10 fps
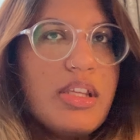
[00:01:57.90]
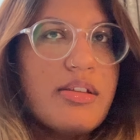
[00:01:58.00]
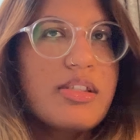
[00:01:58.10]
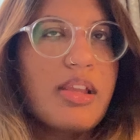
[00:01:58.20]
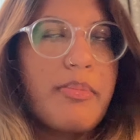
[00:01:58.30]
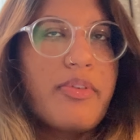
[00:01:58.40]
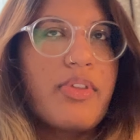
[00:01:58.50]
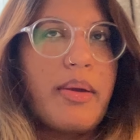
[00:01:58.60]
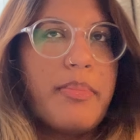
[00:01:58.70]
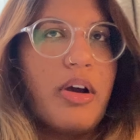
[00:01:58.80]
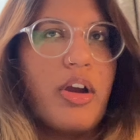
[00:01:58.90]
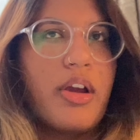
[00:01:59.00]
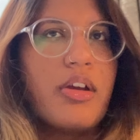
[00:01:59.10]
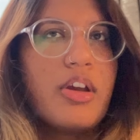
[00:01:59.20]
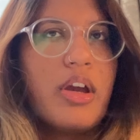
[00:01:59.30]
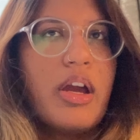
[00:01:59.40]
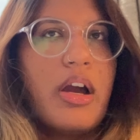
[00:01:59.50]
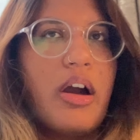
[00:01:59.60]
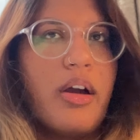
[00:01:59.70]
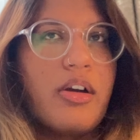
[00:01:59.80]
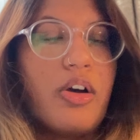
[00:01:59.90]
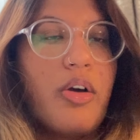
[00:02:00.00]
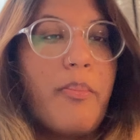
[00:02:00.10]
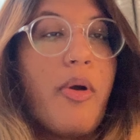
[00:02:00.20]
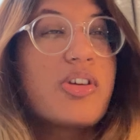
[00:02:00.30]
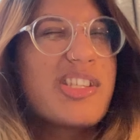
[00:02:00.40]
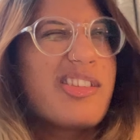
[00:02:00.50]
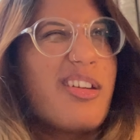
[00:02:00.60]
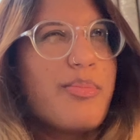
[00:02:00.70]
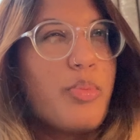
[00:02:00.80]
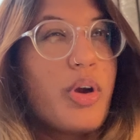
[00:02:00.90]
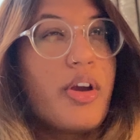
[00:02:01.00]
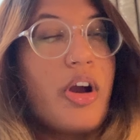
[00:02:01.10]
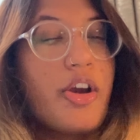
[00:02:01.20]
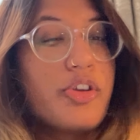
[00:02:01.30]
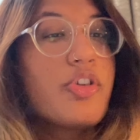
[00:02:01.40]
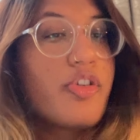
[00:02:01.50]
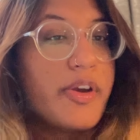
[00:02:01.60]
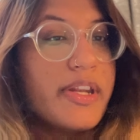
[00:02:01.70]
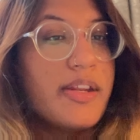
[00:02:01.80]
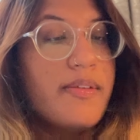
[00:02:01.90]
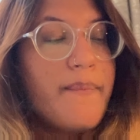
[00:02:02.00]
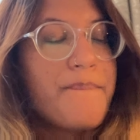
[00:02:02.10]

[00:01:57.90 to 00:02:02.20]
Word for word: some of them are, uh, most of them were are Ukrainian.